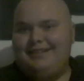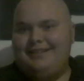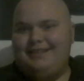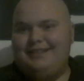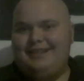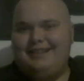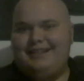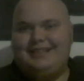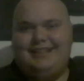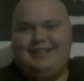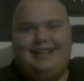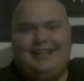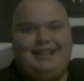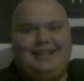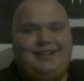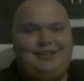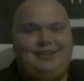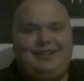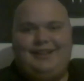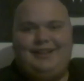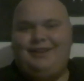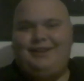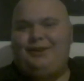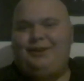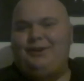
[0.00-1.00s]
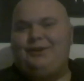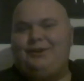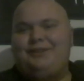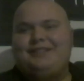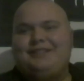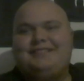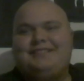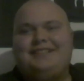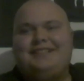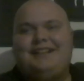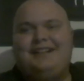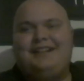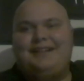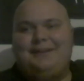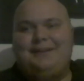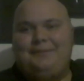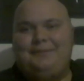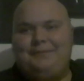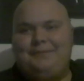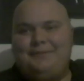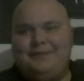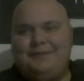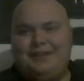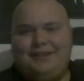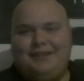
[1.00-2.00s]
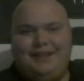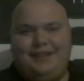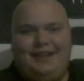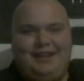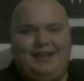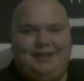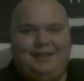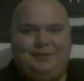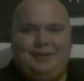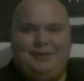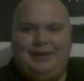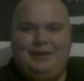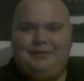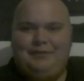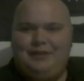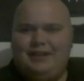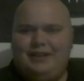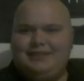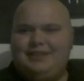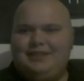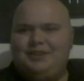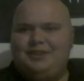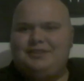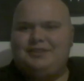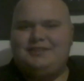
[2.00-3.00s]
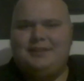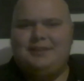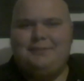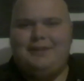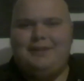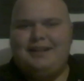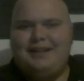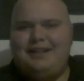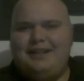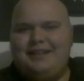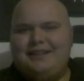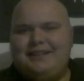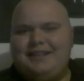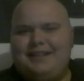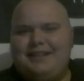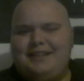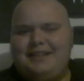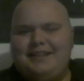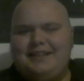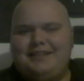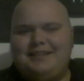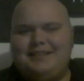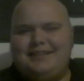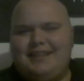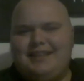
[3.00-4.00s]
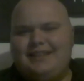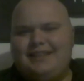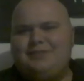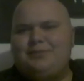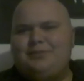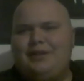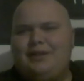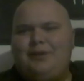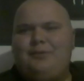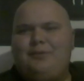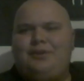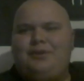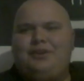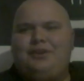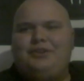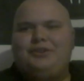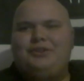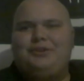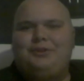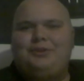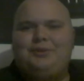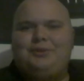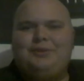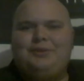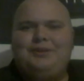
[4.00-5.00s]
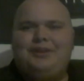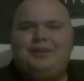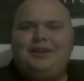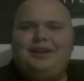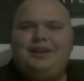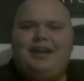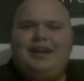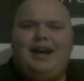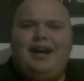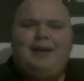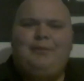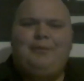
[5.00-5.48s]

Because I hear that all the time. Like whenever I tell somebody that that's what I want to do, I'm